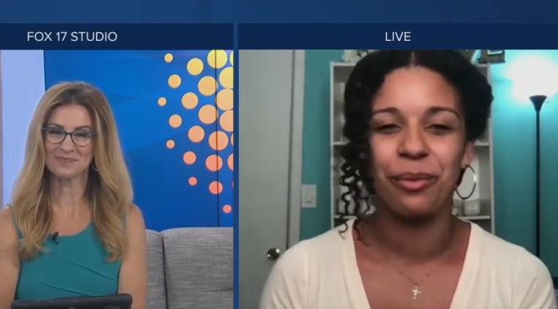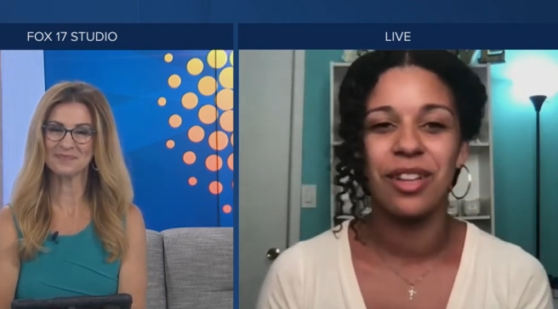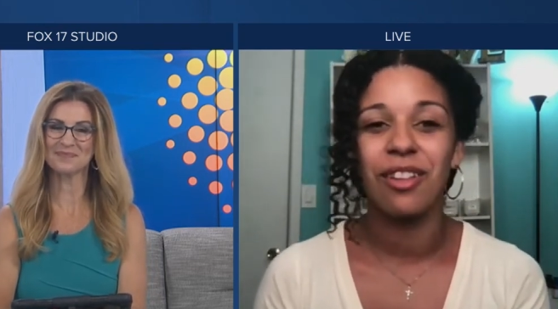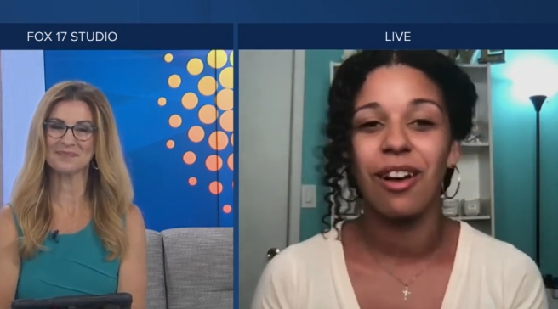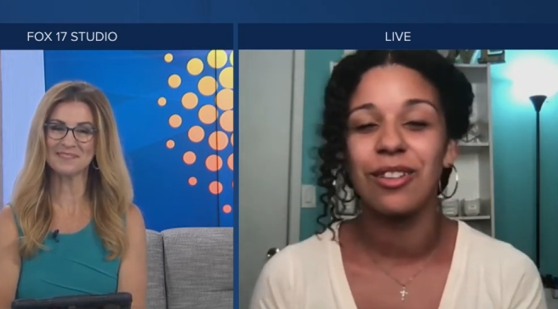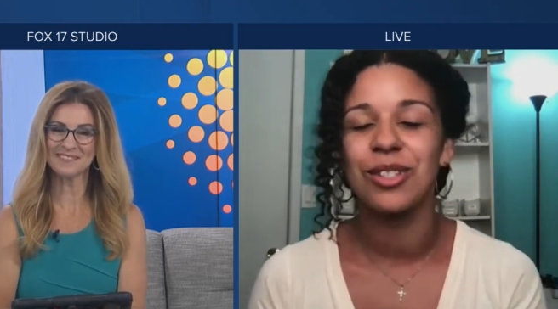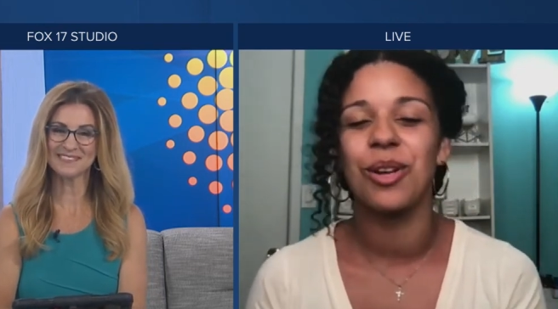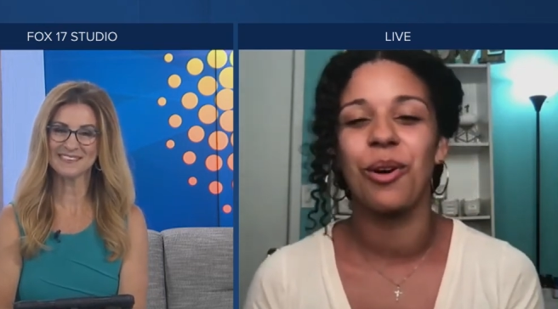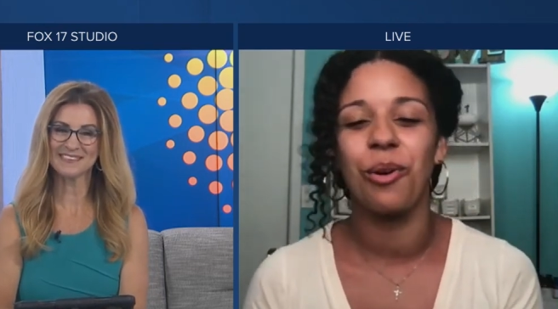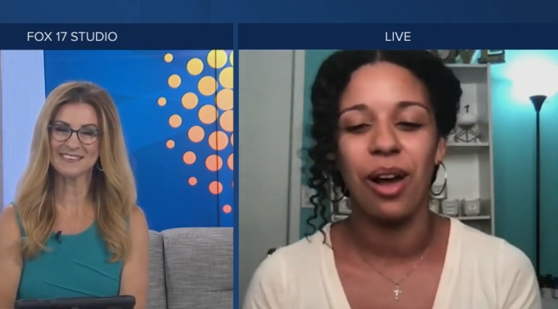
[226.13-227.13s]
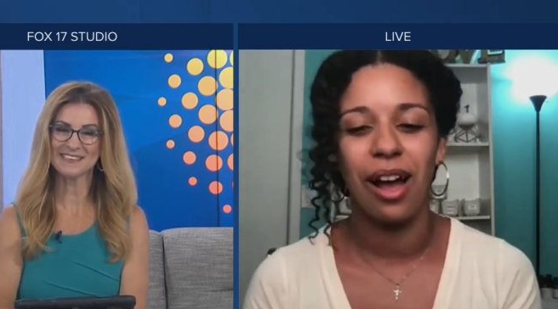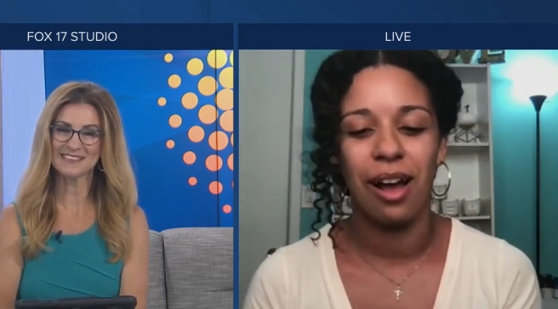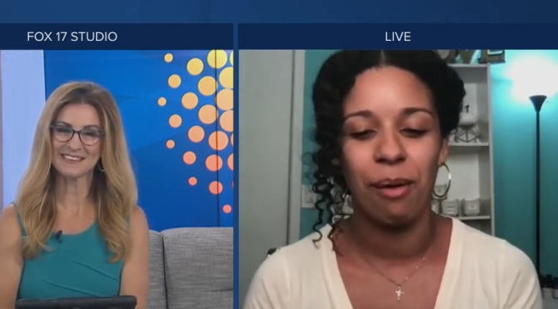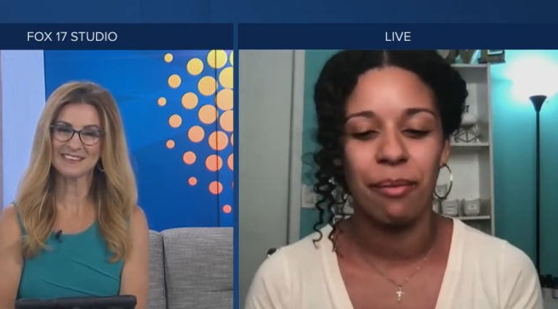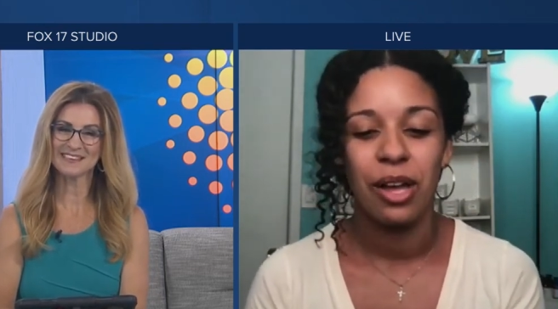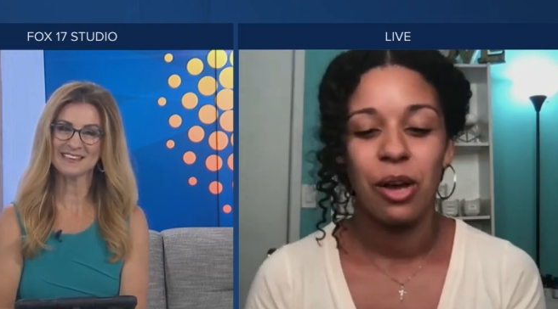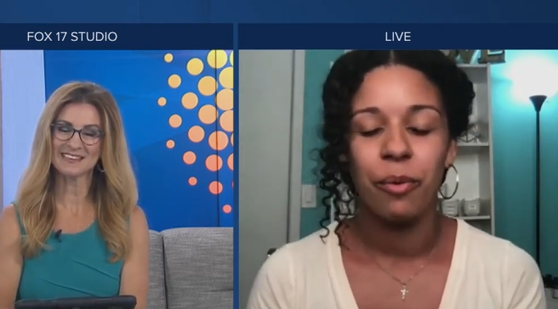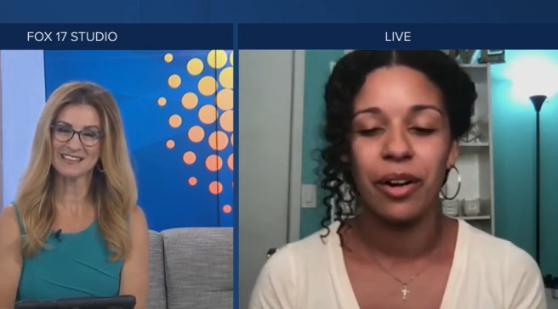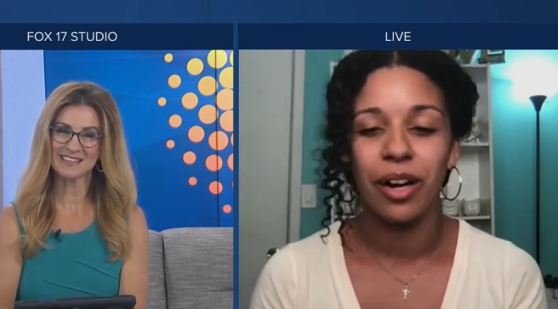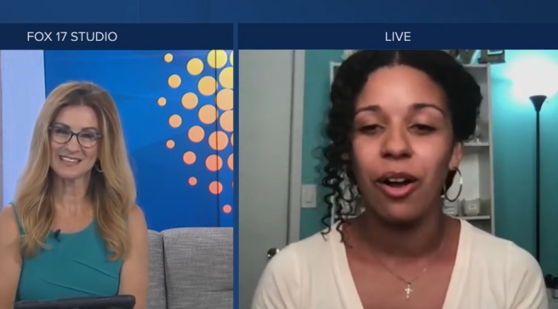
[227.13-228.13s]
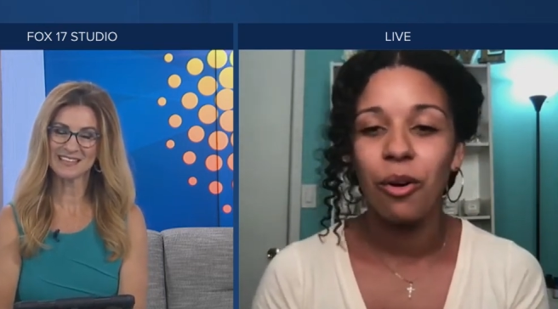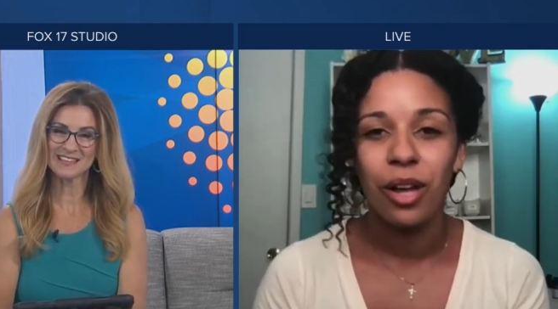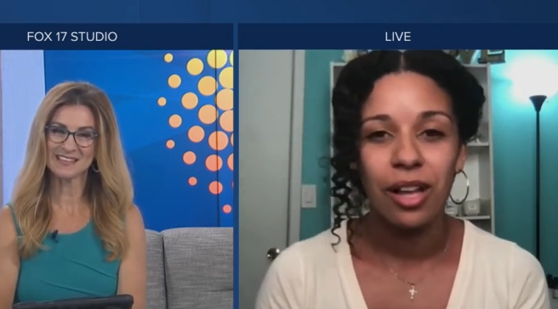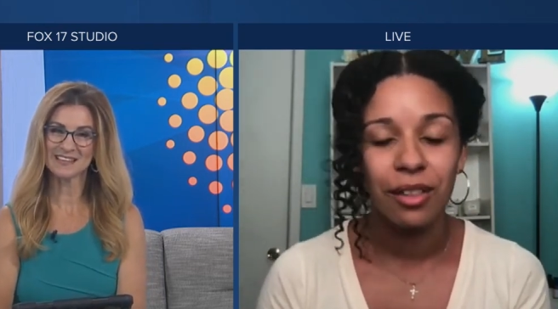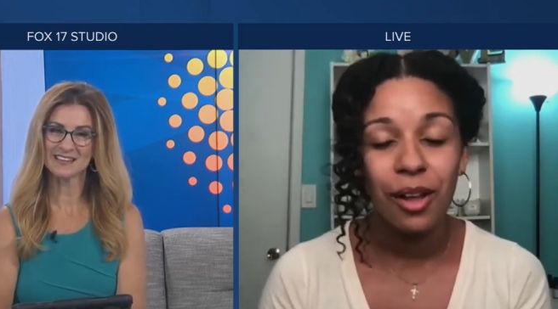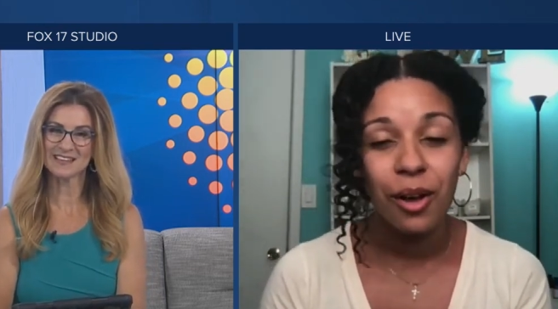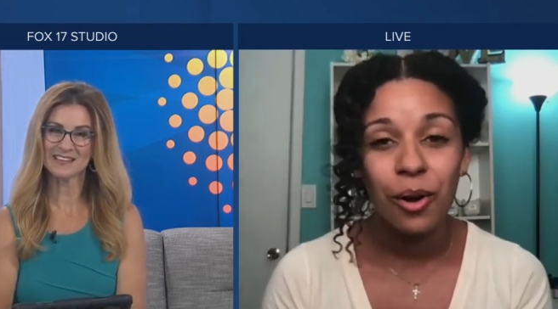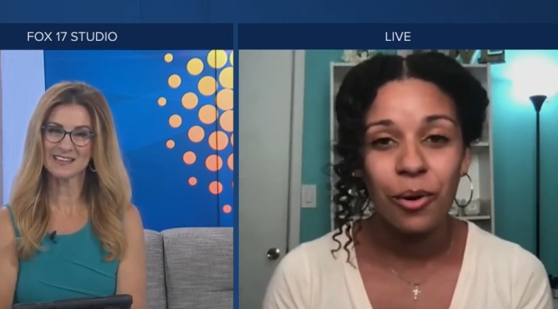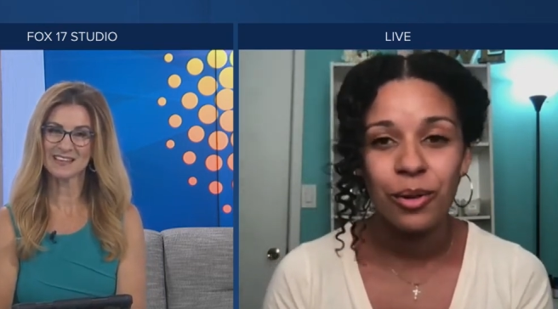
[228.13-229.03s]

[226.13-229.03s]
Speaker 1: with. Mm-hmm. Also, um, we are at Oh Hello